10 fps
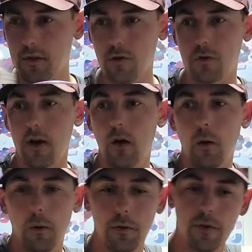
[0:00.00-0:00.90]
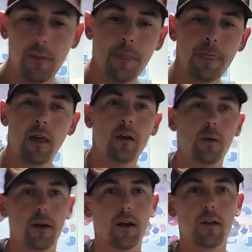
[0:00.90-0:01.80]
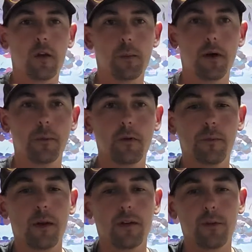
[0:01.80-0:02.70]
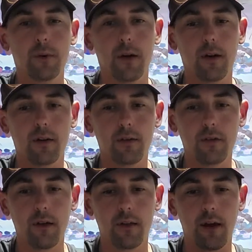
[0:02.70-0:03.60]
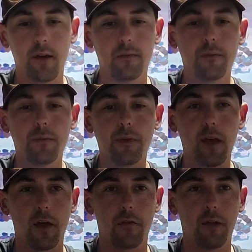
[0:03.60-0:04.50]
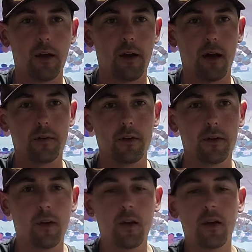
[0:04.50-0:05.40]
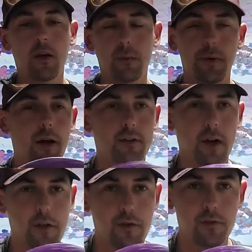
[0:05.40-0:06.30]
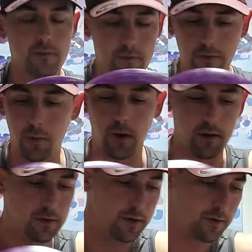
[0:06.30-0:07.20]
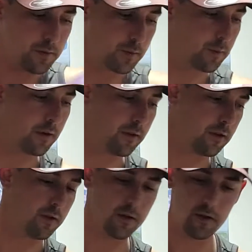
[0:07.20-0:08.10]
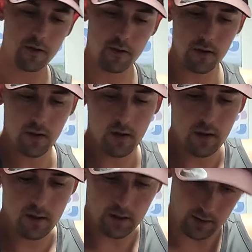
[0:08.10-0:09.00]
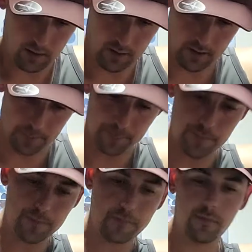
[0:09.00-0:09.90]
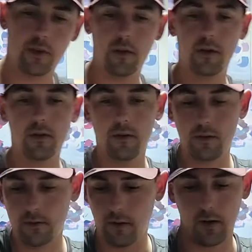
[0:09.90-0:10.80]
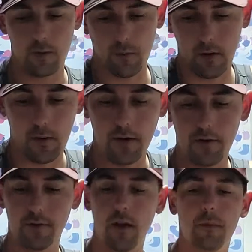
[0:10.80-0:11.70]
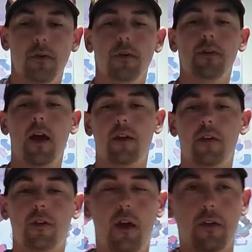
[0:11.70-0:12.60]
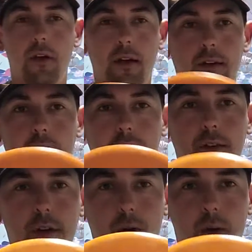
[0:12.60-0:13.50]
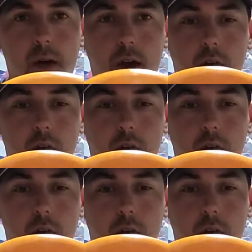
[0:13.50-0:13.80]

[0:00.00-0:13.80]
straight holes where I get a little bit of movement to get that S flight out of it. Probably touch 400-ish with one of these. I guess we'll go understable. Next, S-Line TD2.